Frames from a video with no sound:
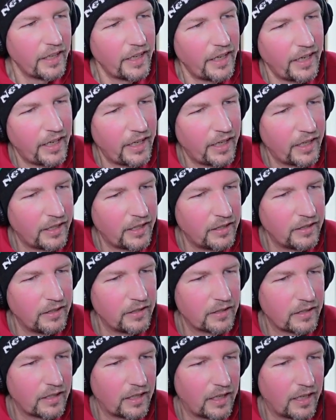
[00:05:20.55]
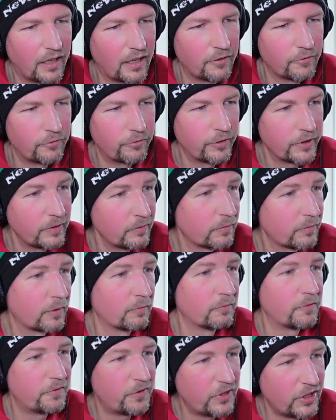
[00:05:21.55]
and freedom
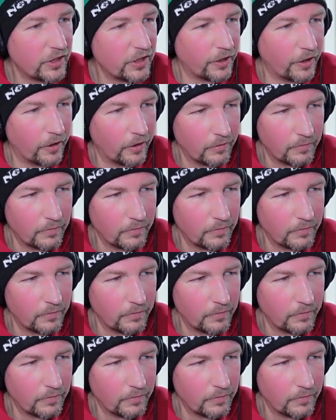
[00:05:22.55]
from fear.